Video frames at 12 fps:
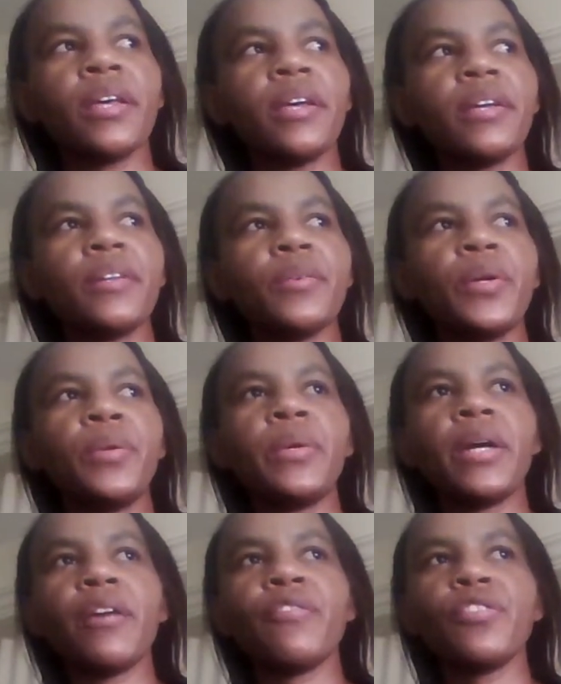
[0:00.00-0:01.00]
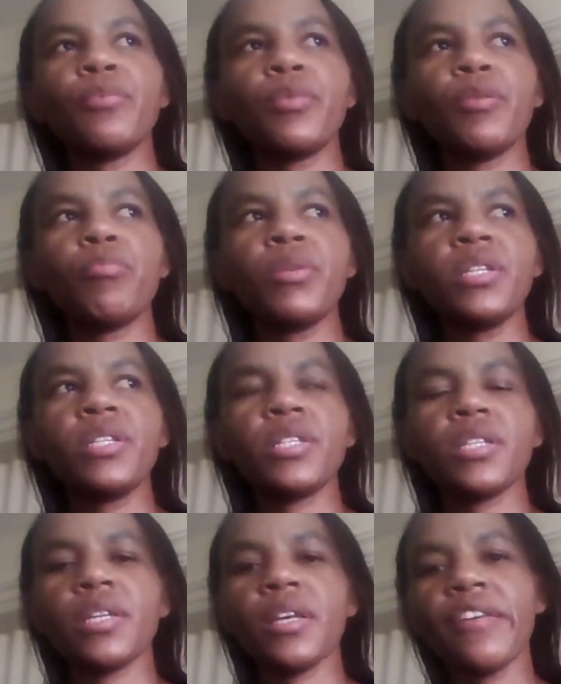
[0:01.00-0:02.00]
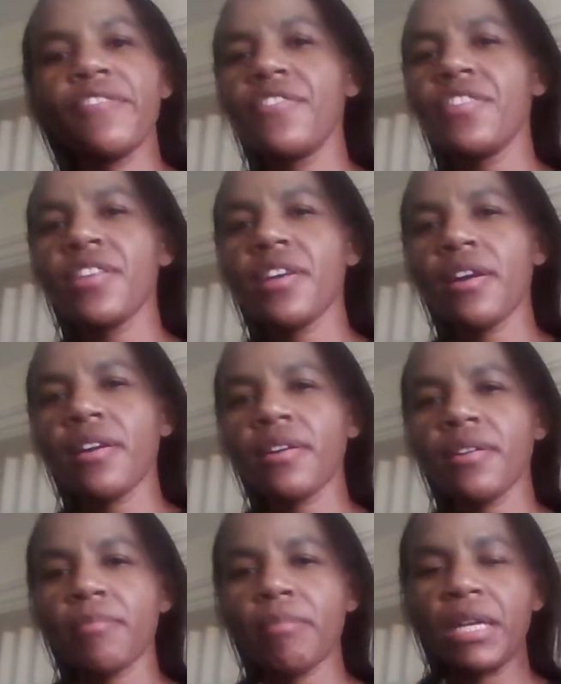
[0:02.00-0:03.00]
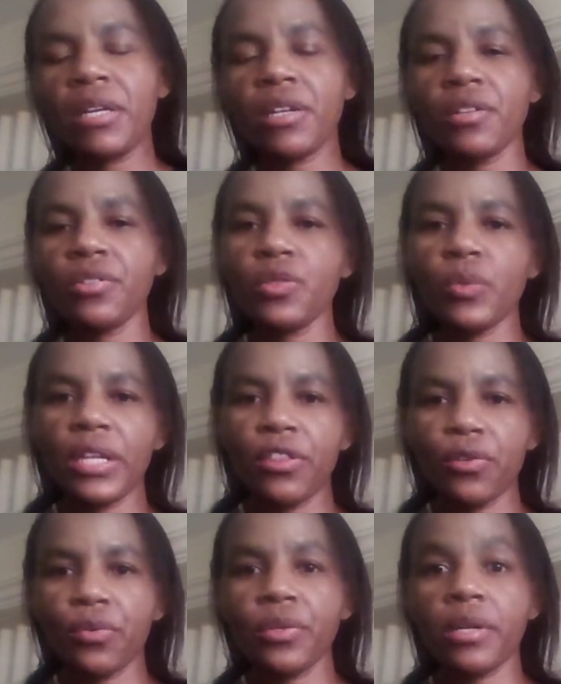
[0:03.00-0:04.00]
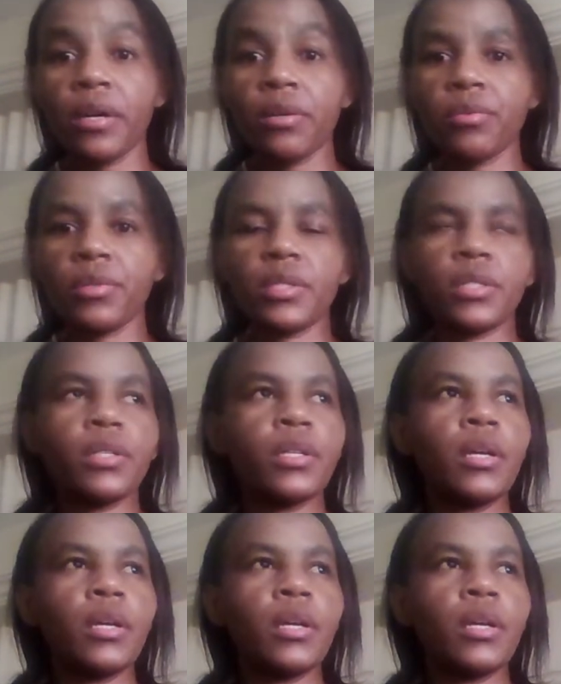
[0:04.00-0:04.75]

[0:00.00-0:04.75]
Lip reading: And when we come from the beach, everything, my clothes were thrown out.